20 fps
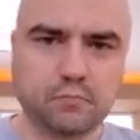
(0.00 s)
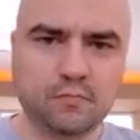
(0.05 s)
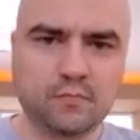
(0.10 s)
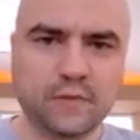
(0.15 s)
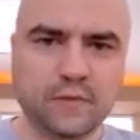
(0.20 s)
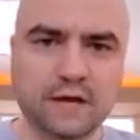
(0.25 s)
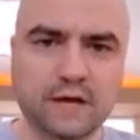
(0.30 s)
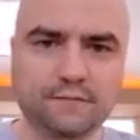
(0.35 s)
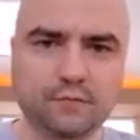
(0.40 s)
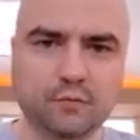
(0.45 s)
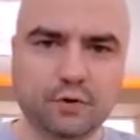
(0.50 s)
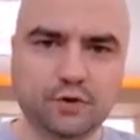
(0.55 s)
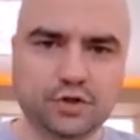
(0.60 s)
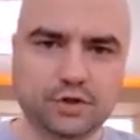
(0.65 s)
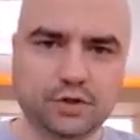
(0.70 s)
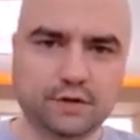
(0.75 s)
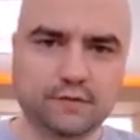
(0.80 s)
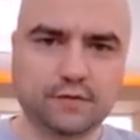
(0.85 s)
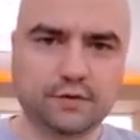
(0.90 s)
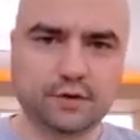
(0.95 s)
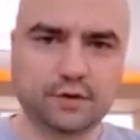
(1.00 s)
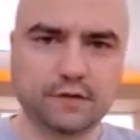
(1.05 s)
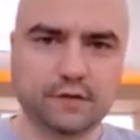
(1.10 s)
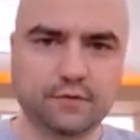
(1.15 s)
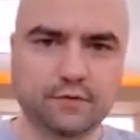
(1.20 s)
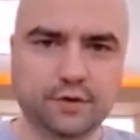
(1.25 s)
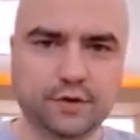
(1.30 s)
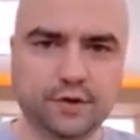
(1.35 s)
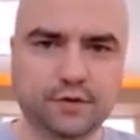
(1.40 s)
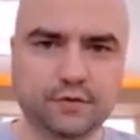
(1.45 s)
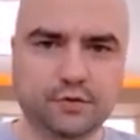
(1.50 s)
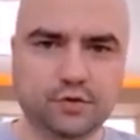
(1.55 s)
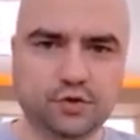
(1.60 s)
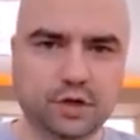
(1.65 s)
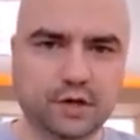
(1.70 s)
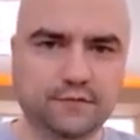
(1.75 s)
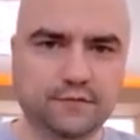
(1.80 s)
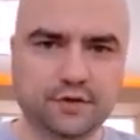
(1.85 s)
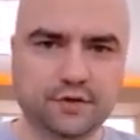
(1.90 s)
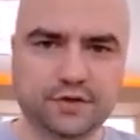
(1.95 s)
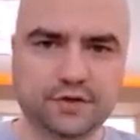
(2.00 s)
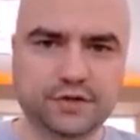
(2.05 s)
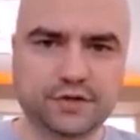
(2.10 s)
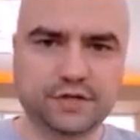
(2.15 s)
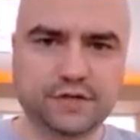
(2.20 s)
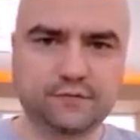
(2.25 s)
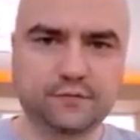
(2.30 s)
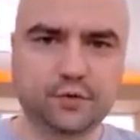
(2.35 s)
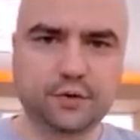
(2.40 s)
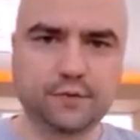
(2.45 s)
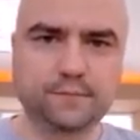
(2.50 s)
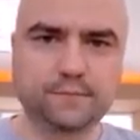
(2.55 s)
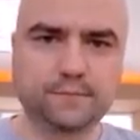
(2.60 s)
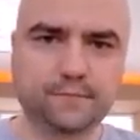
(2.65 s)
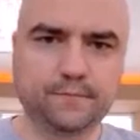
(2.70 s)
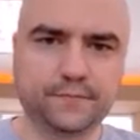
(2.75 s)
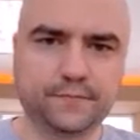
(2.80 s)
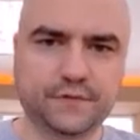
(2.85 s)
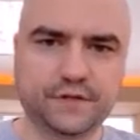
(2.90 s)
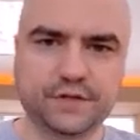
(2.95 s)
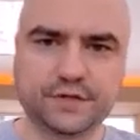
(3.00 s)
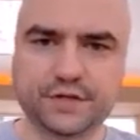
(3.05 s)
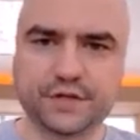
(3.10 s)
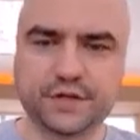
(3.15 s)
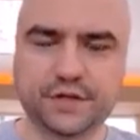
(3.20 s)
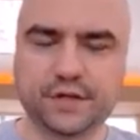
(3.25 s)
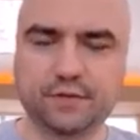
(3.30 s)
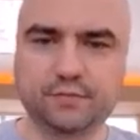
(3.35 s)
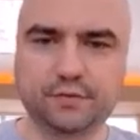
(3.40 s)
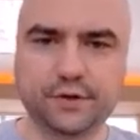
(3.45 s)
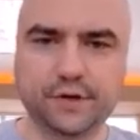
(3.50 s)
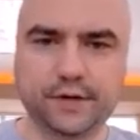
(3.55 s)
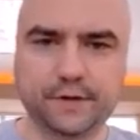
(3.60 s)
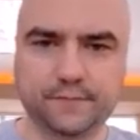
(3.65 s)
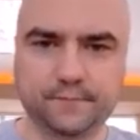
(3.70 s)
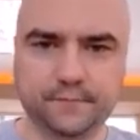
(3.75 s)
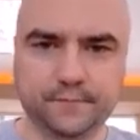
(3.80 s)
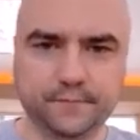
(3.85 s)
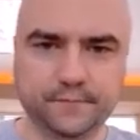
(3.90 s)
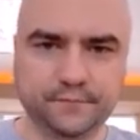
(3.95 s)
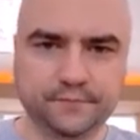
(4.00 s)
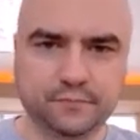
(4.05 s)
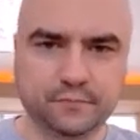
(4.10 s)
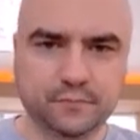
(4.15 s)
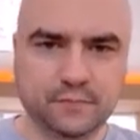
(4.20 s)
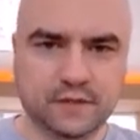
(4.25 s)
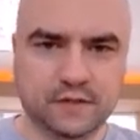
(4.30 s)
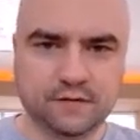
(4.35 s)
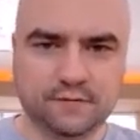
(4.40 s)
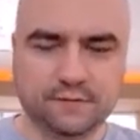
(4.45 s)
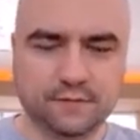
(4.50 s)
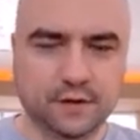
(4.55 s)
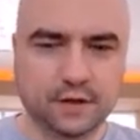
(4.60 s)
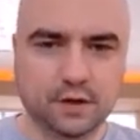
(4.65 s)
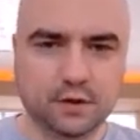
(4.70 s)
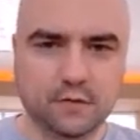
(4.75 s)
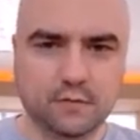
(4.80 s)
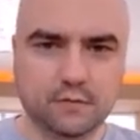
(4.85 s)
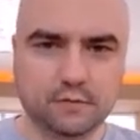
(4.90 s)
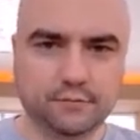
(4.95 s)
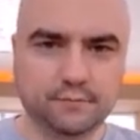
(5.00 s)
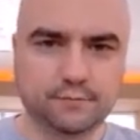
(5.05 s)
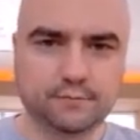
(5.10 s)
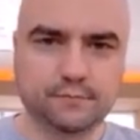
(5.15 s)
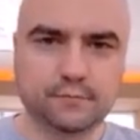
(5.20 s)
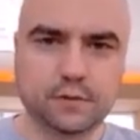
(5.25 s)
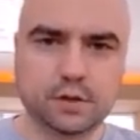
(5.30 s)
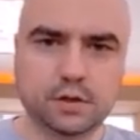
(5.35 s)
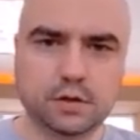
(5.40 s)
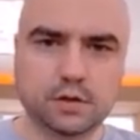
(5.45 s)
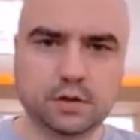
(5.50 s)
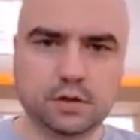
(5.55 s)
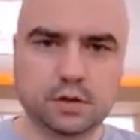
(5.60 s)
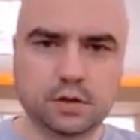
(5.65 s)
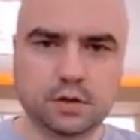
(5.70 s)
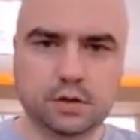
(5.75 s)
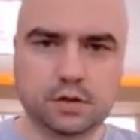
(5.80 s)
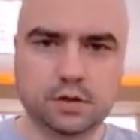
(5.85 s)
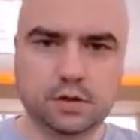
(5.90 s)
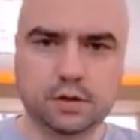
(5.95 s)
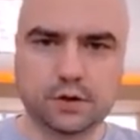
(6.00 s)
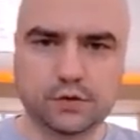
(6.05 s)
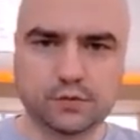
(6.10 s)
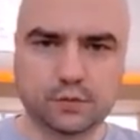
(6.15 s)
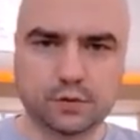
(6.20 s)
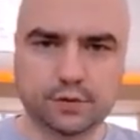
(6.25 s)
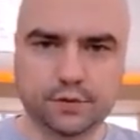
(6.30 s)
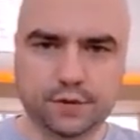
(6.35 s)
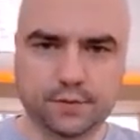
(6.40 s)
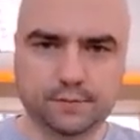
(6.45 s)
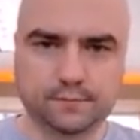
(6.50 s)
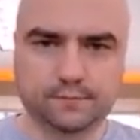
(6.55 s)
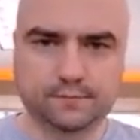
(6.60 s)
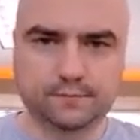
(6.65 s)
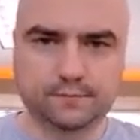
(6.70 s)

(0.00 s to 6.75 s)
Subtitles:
not fortunate enough to live within driving distance of one, just get in a plane, fly over. It is worth it.